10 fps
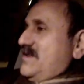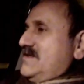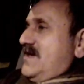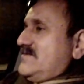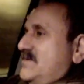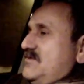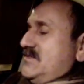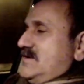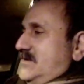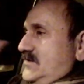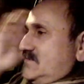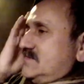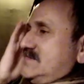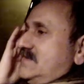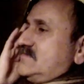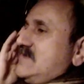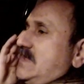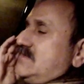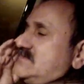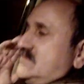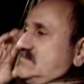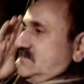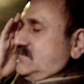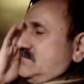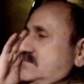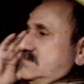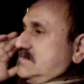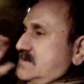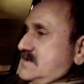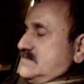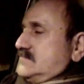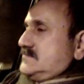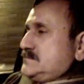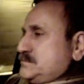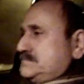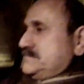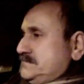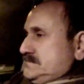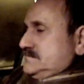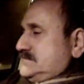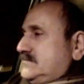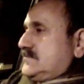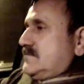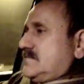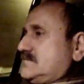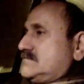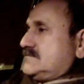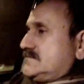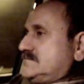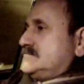Well, yeah, some of their clothes and things, jackets and stuff. What was the surprise like today in the office?